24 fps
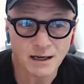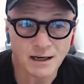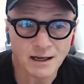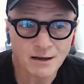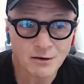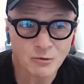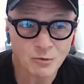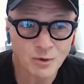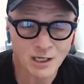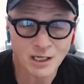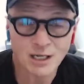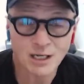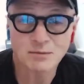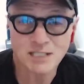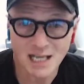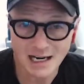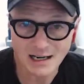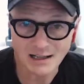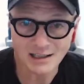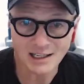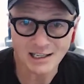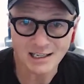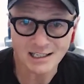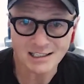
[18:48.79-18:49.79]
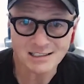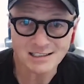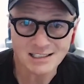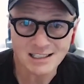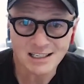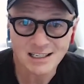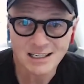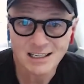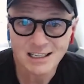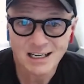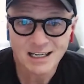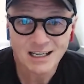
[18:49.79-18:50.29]
when it comes to analytics,
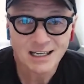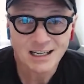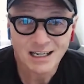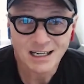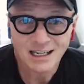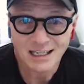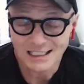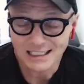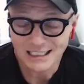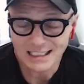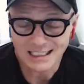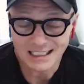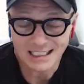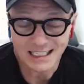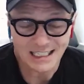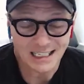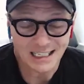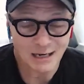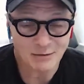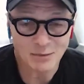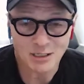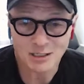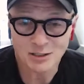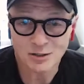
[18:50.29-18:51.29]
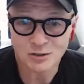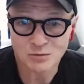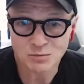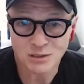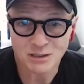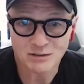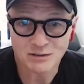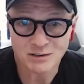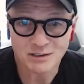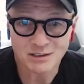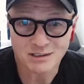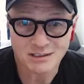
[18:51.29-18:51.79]
again, I'm a huge
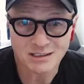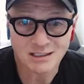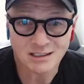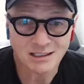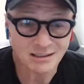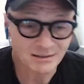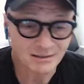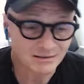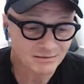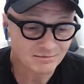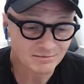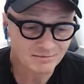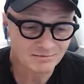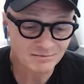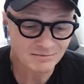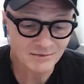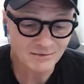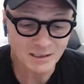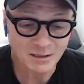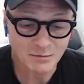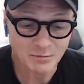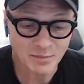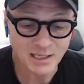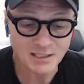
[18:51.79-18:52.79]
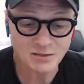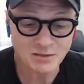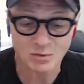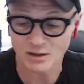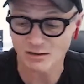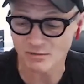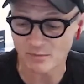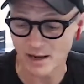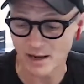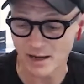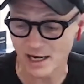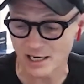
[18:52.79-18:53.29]
believer that the best way
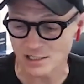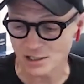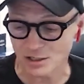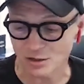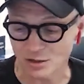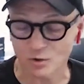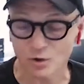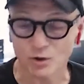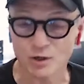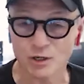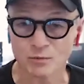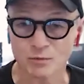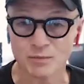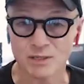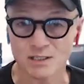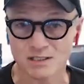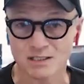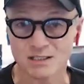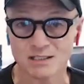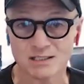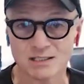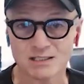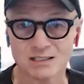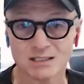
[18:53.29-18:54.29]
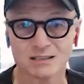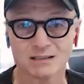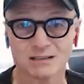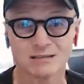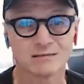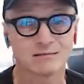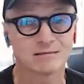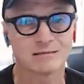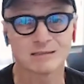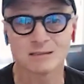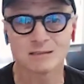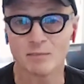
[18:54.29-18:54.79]
of managing and growing your business is to
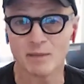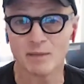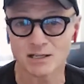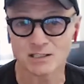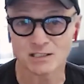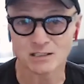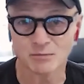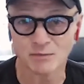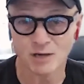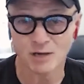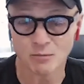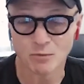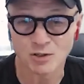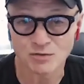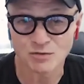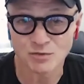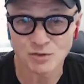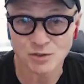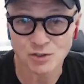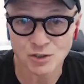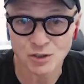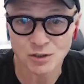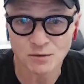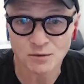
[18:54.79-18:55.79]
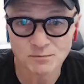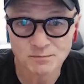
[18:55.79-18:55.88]
manage the numbers, for sure.